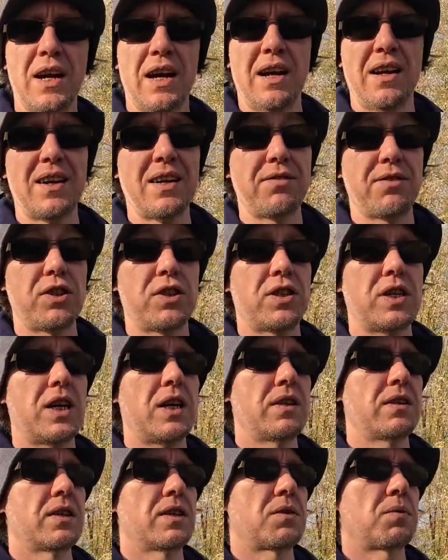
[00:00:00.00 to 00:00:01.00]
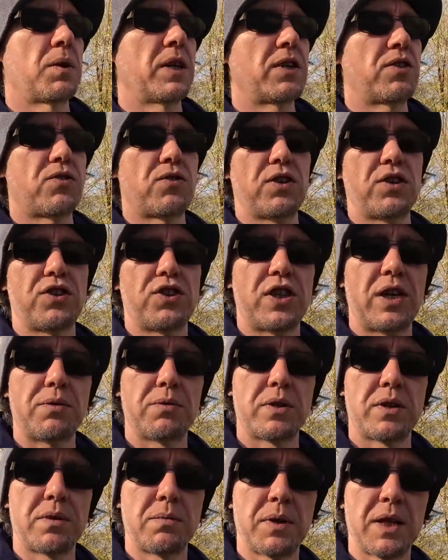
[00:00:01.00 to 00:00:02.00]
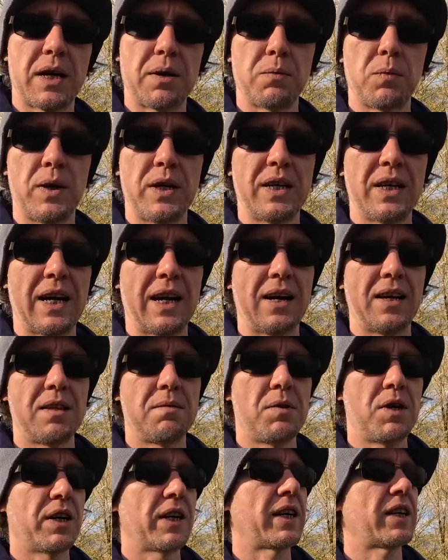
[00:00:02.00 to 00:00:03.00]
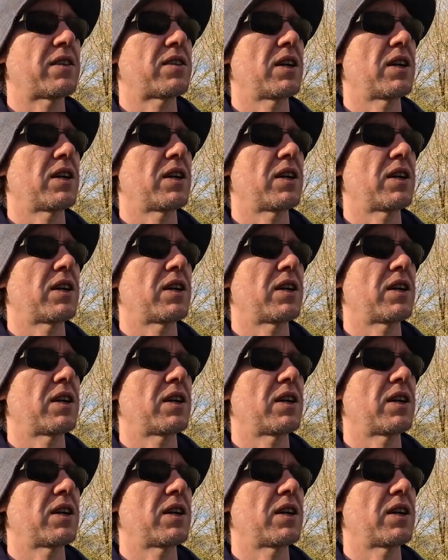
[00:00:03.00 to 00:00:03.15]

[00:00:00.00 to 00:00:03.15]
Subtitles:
And I have just turned this way to try and shelter some of that wind out of the mic.